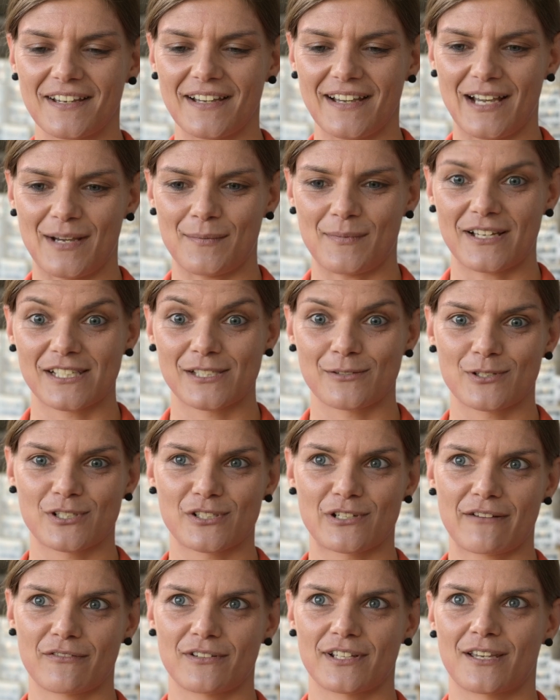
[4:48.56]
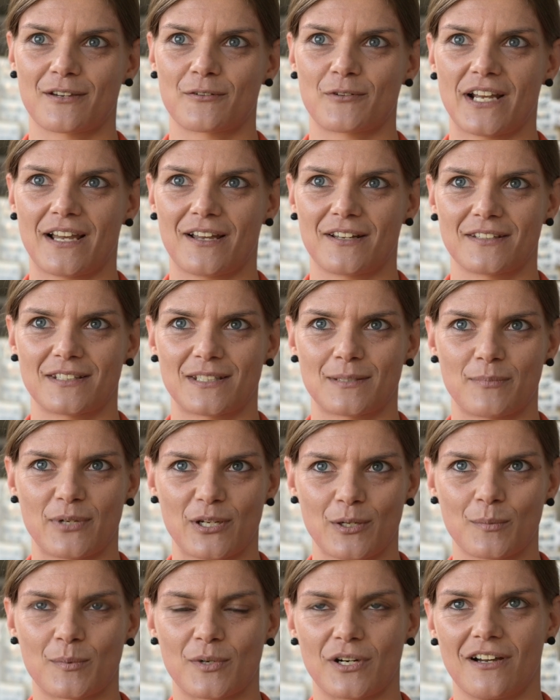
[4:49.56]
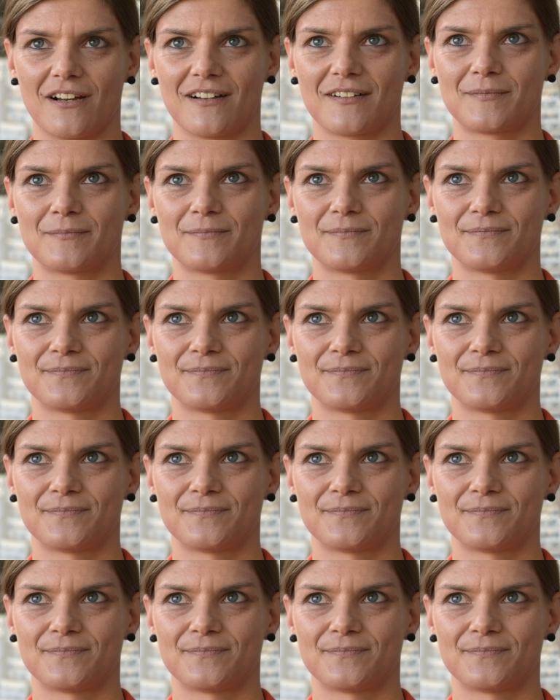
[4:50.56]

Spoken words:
I was traveling around the Pilbara,